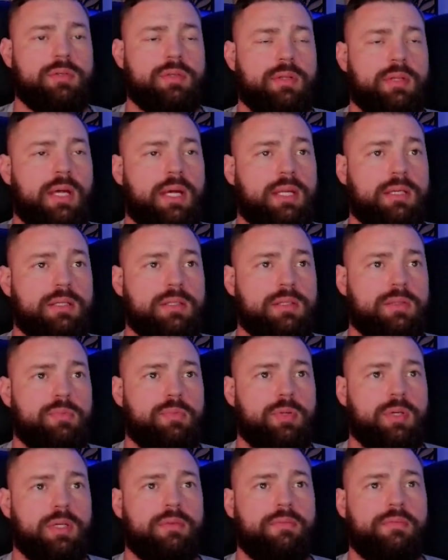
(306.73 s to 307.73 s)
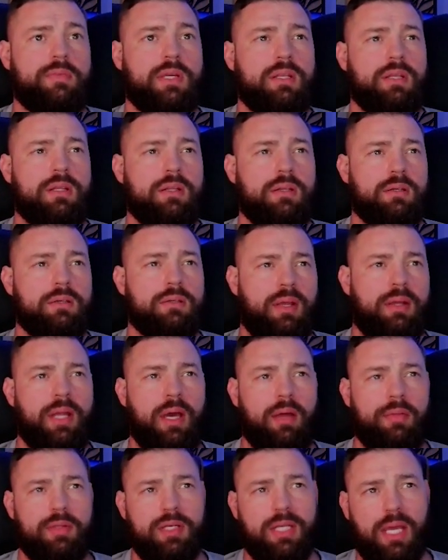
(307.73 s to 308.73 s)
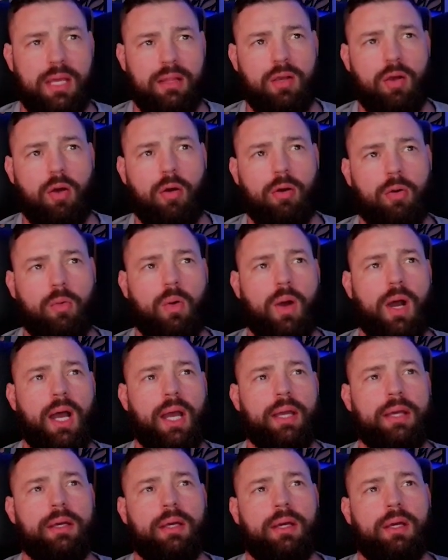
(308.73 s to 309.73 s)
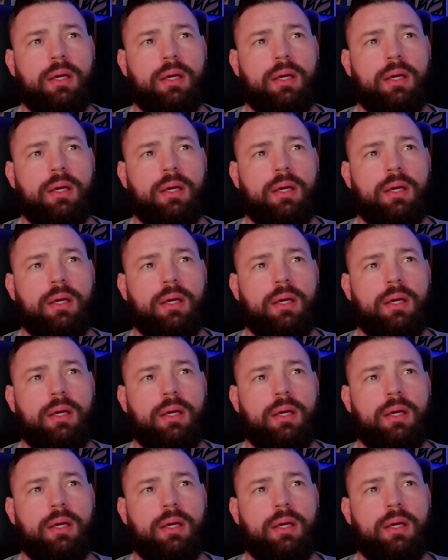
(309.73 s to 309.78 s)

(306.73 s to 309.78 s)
So that is pretty convenient. Now, the daily ROI.